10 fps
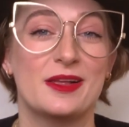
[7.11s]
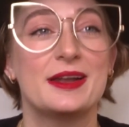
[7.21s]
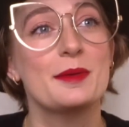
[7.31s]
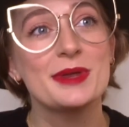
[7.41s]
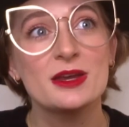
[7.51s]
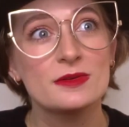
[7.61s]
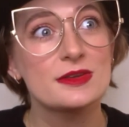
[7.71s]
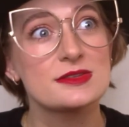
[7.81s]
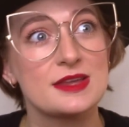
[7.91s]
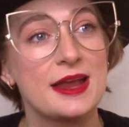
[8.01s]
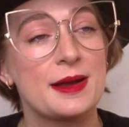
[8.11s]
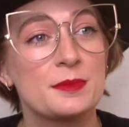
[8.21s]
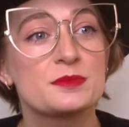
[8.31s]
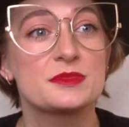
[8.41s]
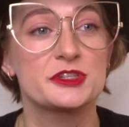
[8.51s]
And I'm here to say
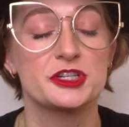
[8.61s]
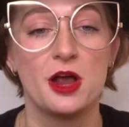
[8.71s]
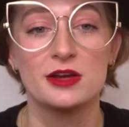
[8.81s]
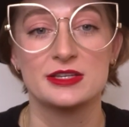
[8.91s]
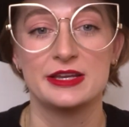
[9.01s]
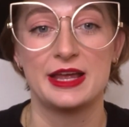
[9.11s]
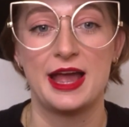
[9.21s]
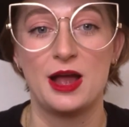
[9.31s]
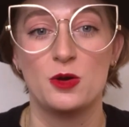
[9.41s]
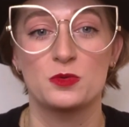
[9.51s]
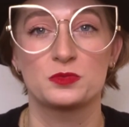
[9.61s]
I'm shocked at how